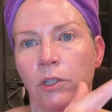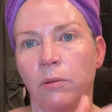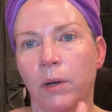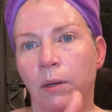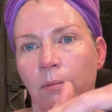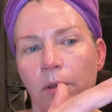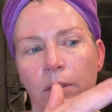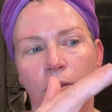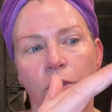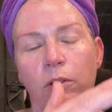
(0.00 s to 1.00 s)
two pump,
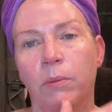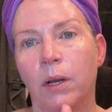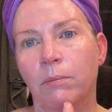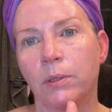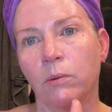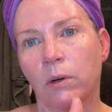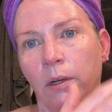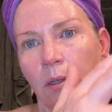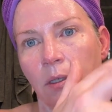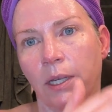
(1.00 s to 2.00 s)
and two pumps
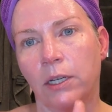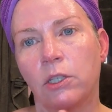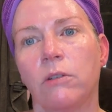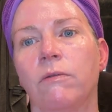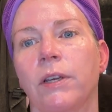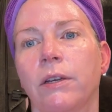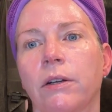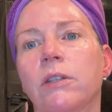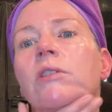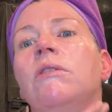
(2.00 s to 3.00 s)
worth is like two
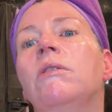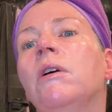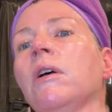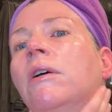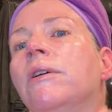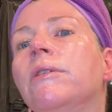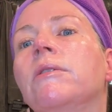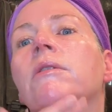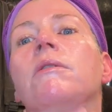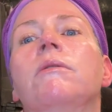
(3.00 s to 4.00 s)
fingers.
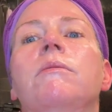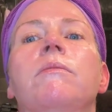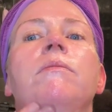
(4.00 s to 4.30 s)
So,